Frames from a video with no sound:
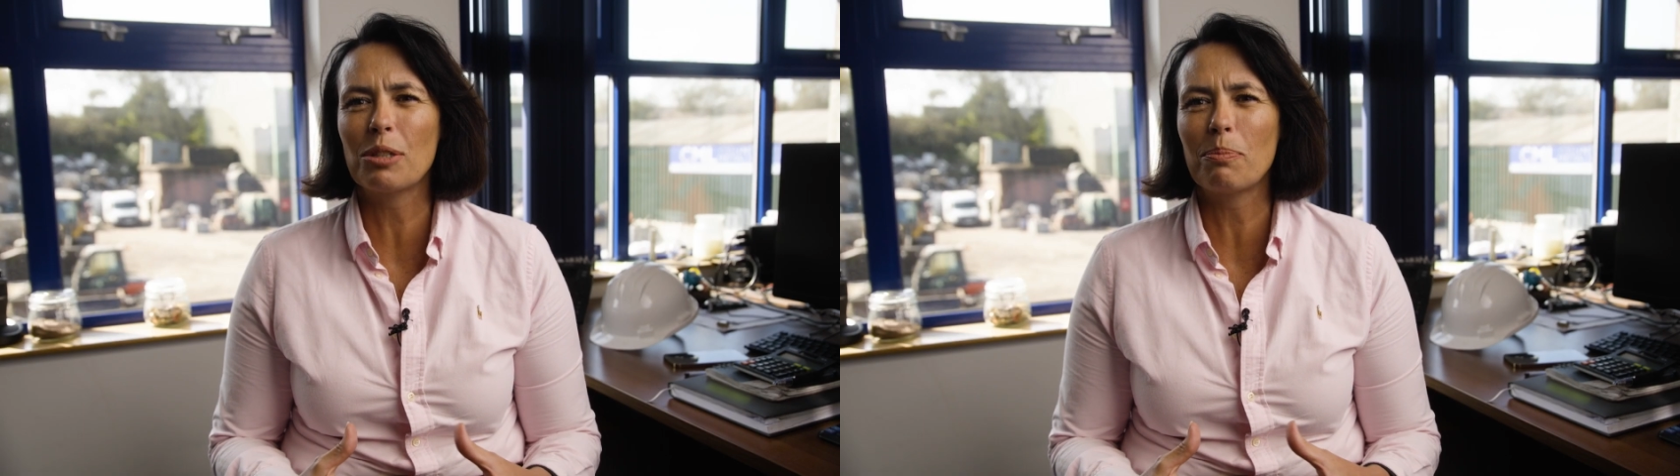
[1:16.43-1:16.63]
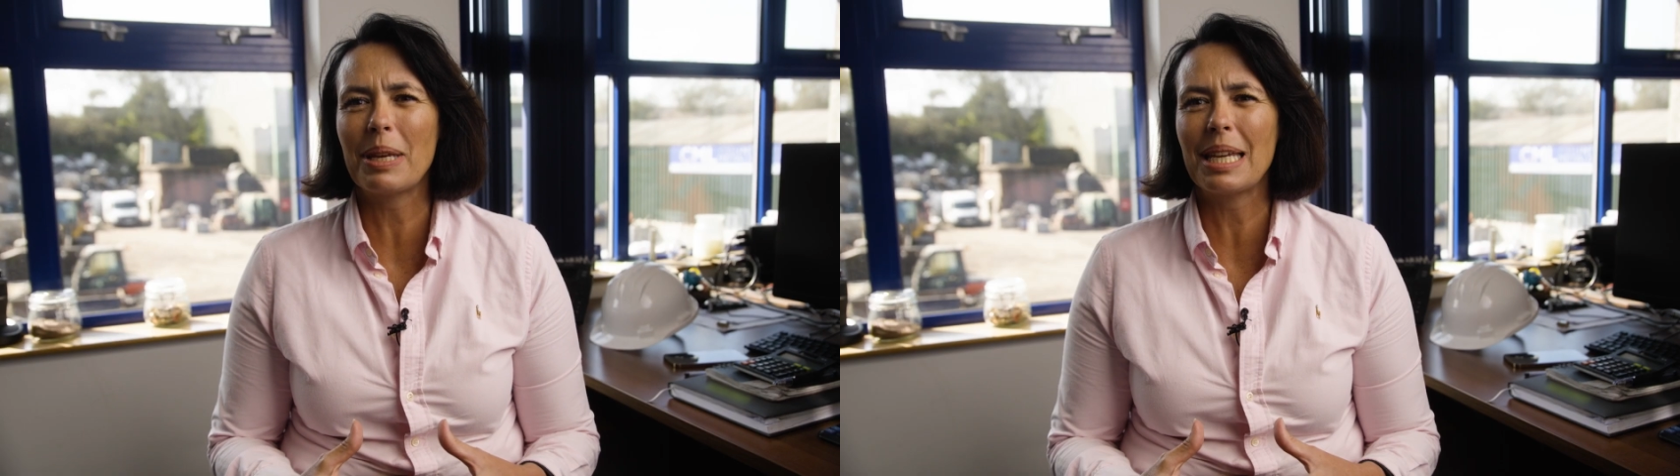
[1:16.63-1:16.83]

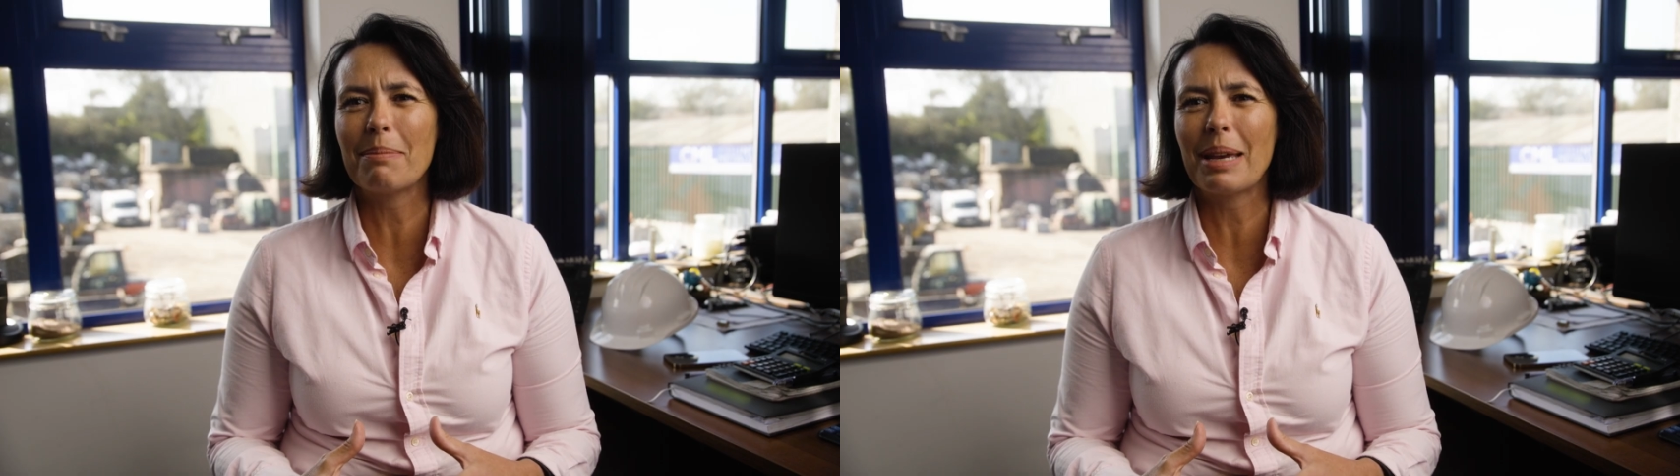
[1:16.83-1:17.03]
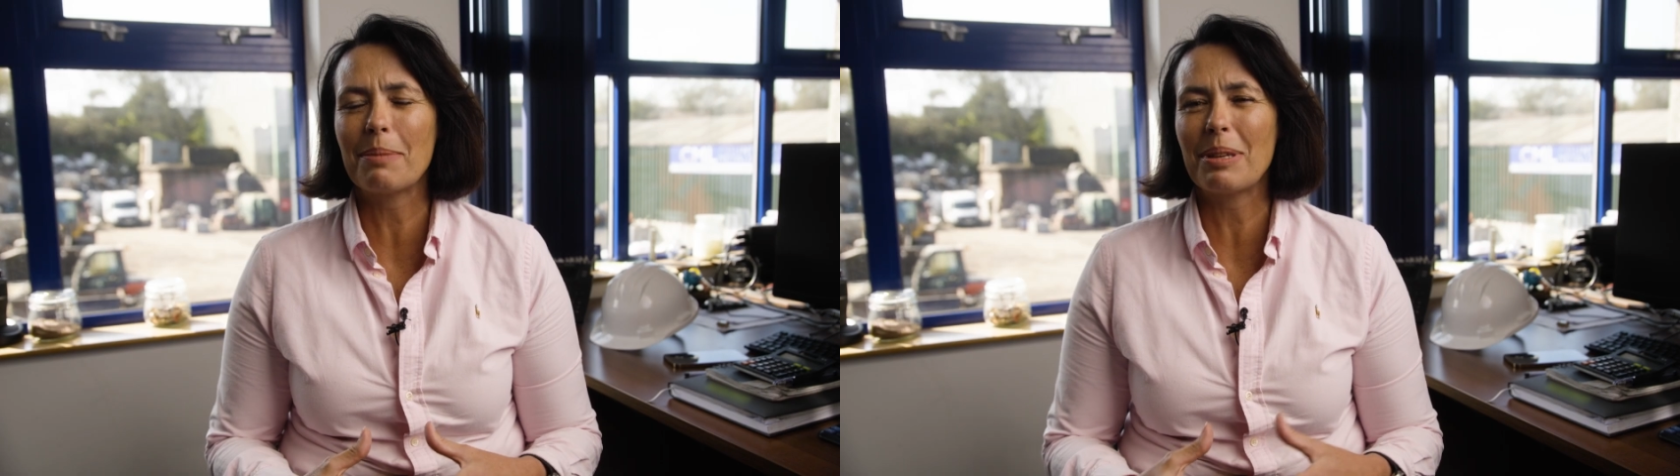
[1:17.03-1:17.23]
to be
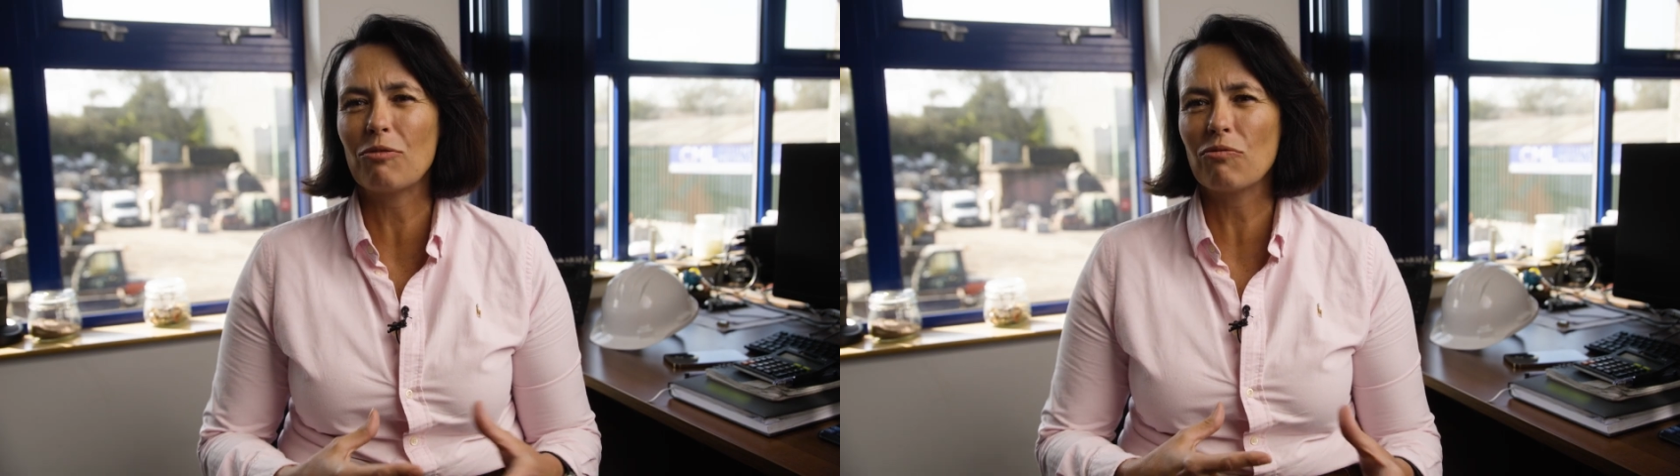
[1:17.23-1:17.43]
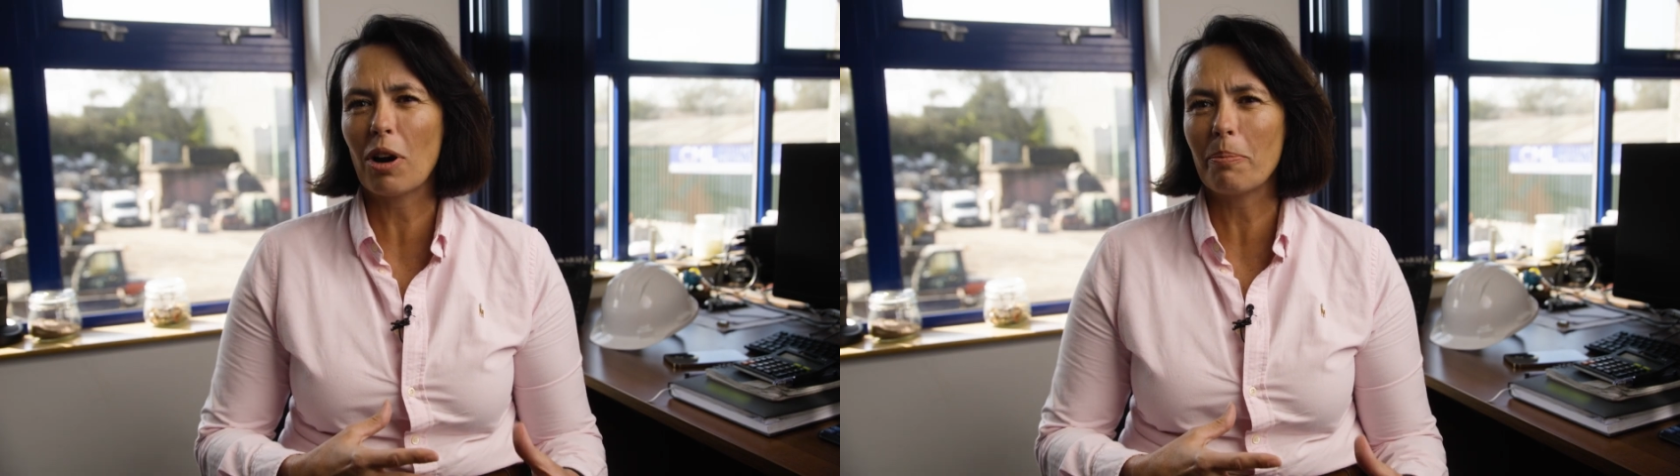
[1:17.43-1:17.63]
maybe
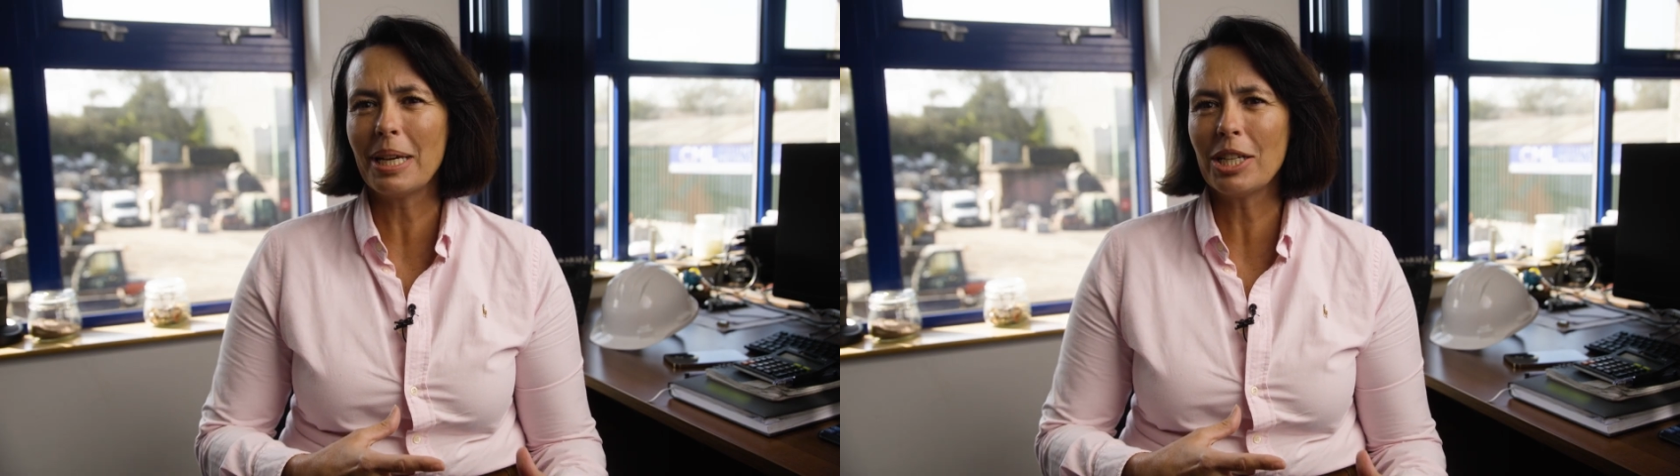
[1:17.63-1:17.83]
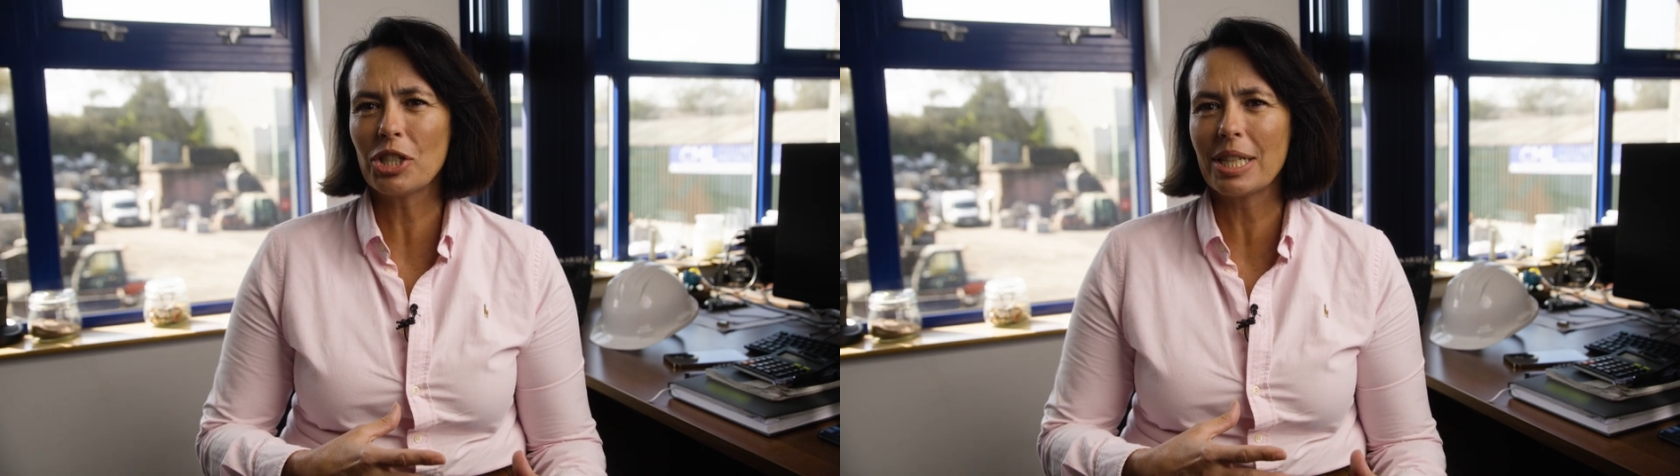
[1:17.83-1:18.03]
rubbish